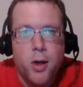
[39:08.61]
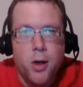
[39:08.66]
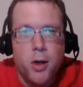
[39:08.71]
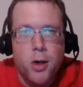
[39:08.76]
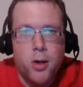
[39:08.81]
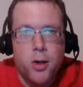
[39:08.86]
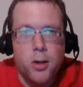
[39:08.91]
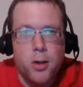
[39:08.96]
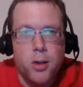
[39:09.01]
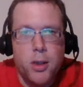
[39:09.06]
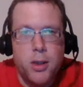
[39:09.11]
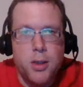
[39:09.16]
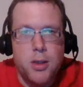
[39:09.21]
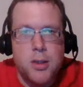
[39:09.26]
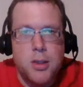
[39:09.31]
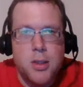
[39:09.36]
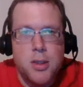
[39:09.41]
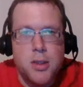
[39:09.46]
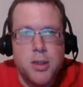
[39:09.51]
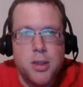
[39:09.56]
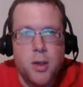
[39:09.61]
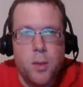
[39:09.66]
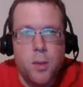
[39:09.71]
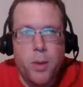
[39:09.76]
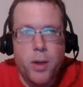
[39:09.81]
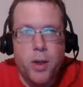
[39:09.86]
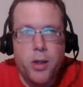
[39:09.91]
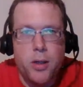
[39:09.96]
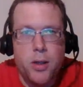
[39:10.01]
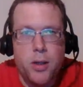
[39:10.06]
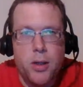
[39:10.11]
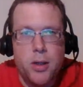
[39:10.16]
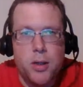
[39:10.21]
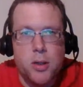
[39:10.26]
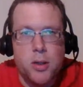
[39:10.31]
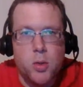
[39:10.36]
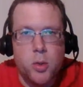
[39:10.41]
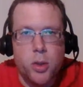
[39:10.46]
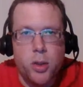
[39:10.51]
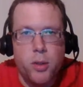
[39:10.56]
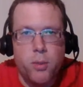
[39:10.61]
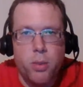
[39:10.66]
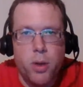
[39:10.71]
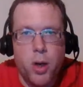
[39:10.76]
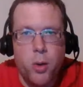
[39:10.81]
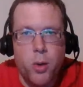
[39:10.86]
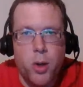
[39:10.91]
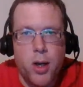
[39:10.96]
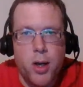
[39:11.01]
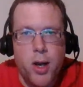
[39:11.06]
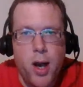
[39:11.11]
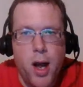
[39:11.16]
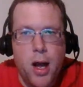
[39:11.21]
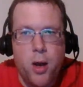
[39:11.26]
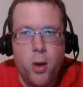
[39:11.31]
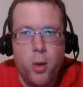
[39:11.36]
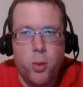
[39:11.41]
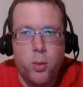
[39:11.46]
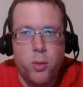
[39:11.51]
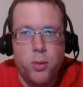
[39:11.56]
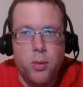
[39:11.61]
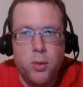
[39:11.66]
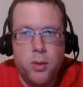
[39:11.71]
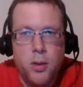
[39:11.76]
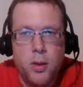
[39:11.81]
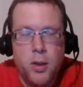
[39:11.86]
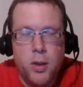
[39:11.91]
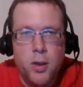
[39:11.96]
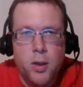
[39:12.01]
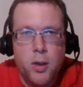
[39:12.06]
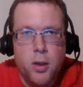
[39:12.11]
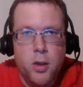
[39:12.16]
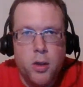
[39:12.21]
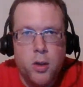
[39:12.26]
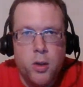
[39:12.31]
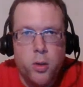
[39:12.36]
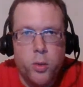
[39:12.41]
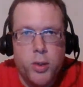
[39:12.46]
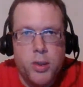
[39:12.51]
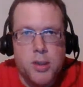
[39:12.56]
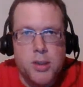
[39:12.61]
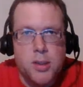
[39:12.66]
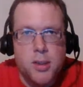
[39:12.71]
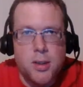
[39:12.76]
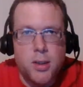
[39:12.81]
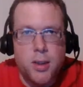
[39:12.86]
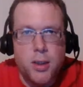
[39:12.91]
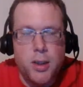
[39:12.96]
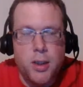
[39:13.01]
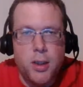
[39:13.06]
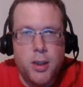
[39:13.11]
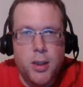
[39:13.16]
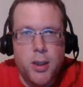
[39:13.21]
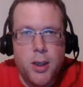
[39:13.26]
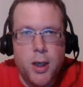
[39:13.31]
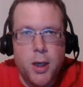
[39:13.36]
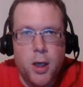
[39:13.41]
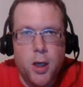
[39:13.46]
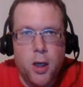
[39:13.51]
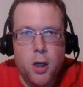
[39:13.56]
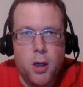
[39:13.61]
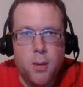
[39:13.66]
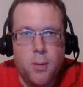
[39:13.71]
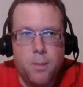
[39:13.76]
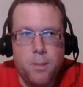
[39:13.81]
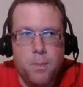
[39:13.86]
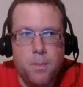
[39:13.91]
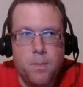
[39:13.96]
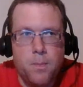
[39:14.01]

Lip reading: early in the season, but it has really broken down recently. And